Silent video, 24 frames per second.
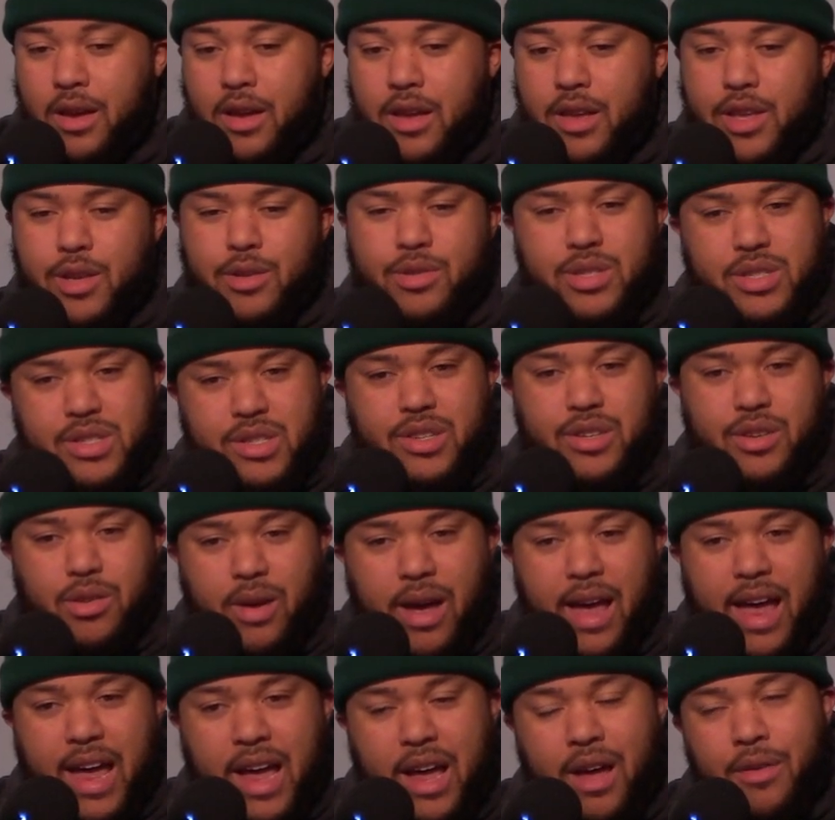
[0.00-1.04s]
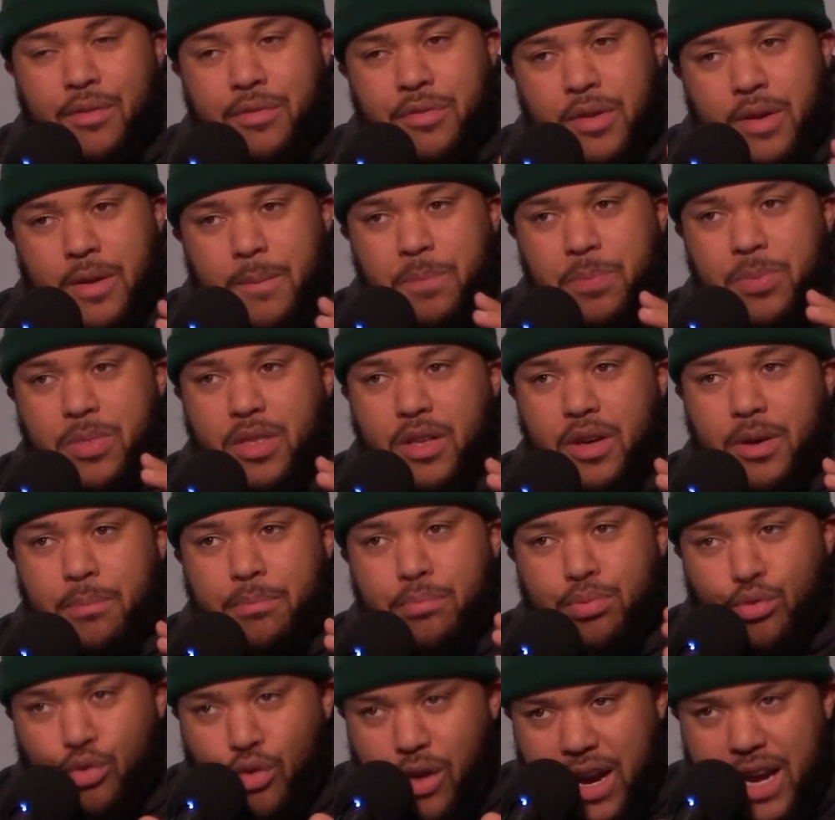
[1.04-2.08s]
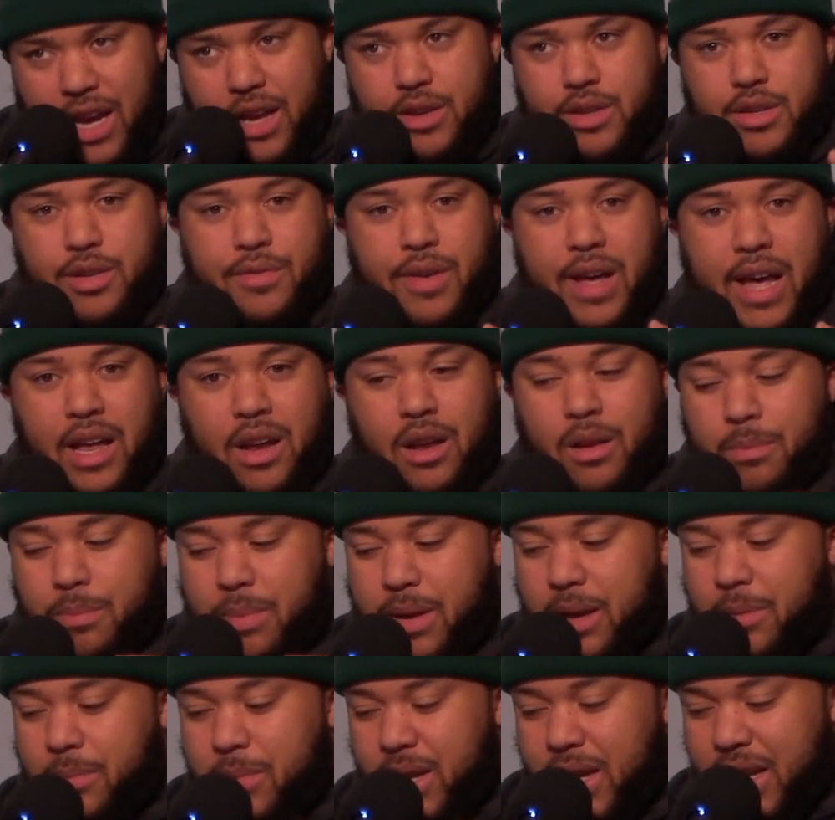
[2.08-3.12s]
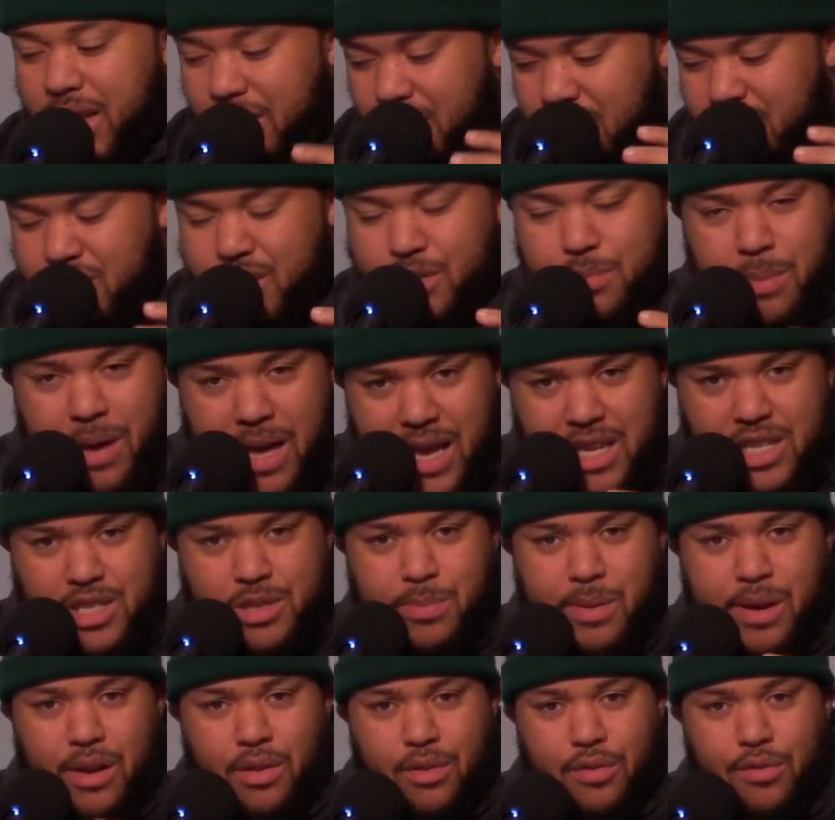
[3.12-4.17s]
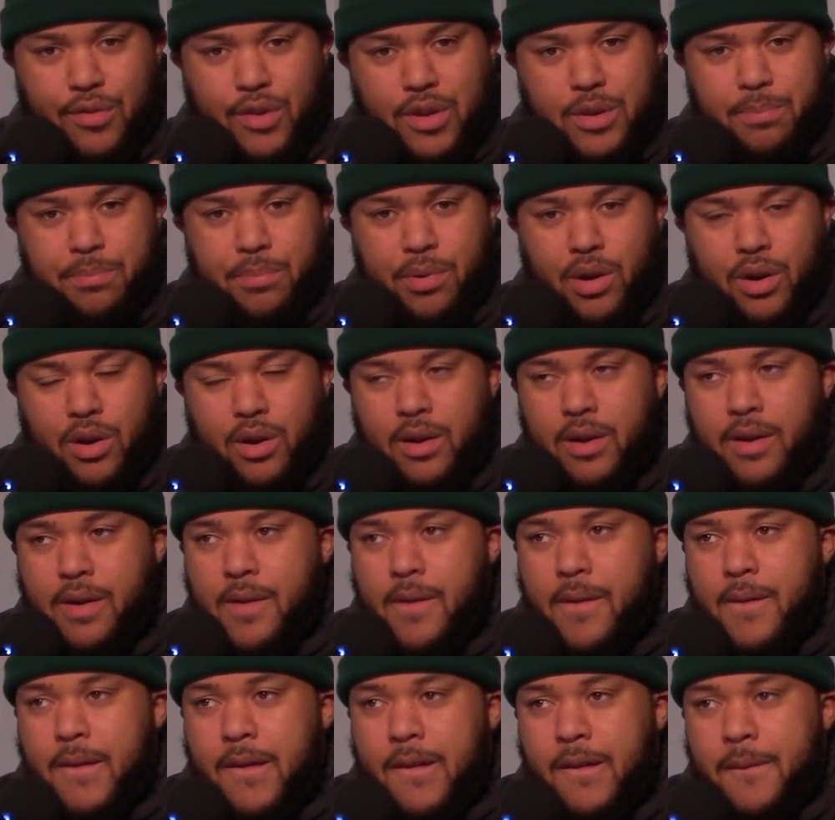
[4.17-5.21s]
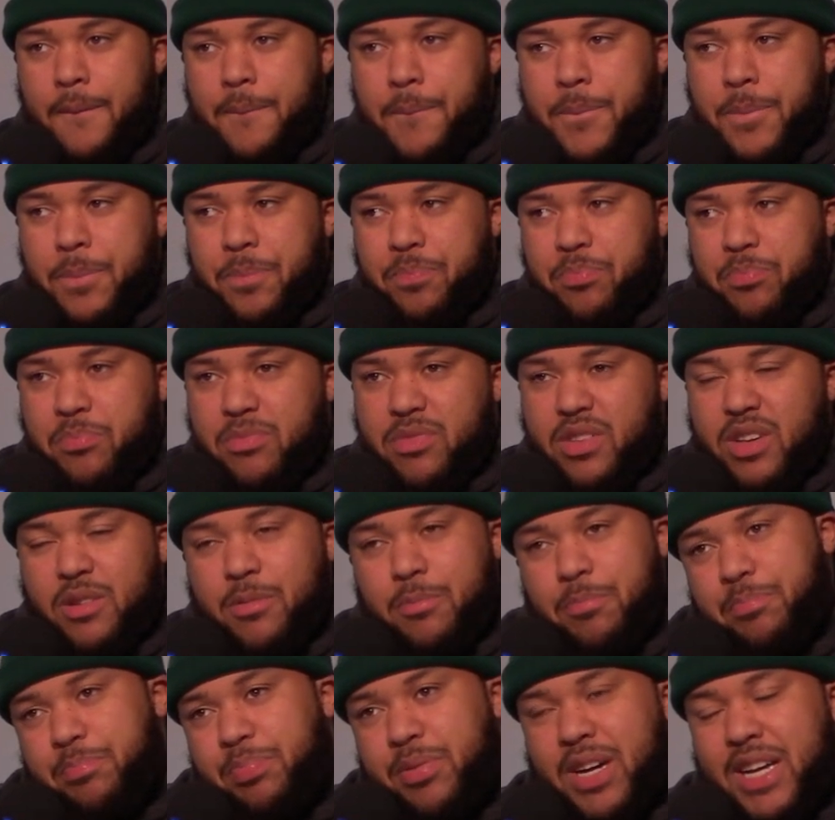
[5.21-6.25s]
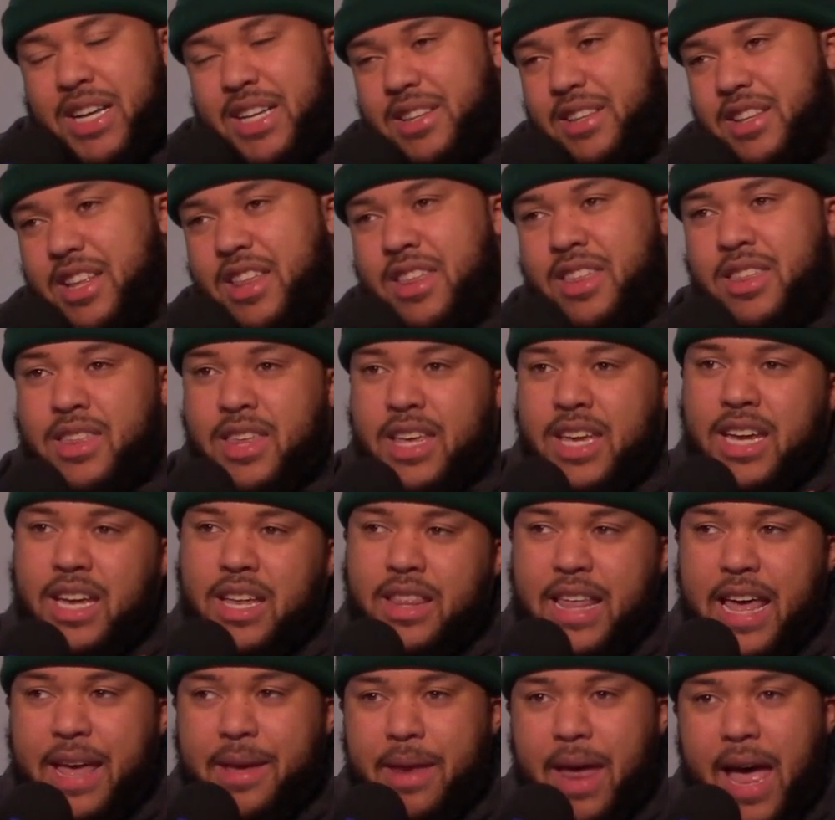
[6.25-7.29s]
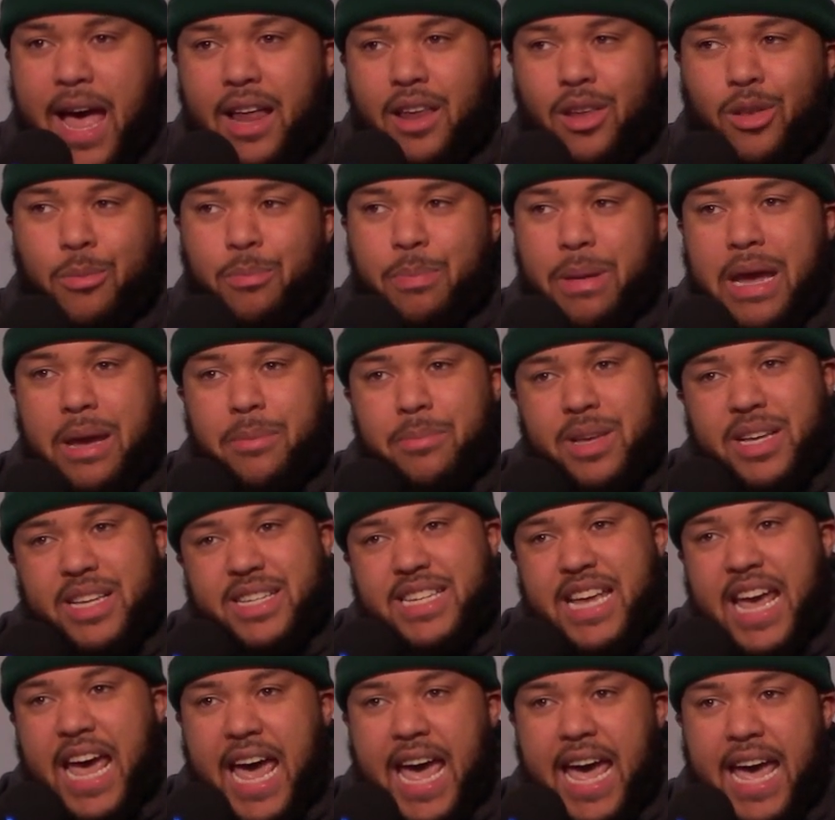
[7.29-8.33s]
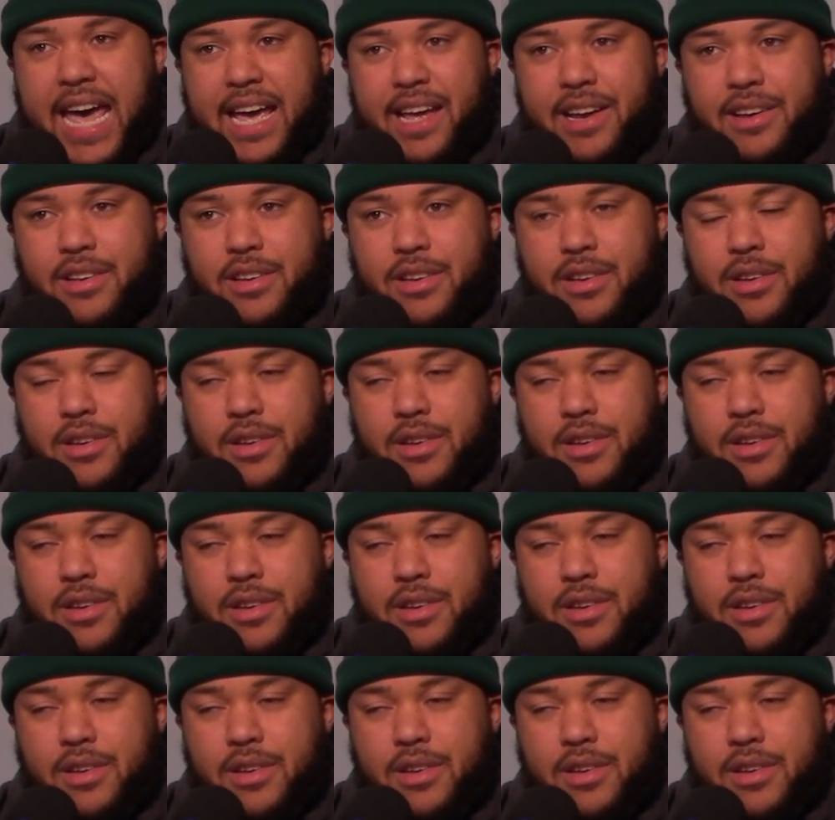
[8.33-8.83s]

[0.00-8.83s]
You still have the brand of Alabama and the smash mouth football. But the thing that Alabama has had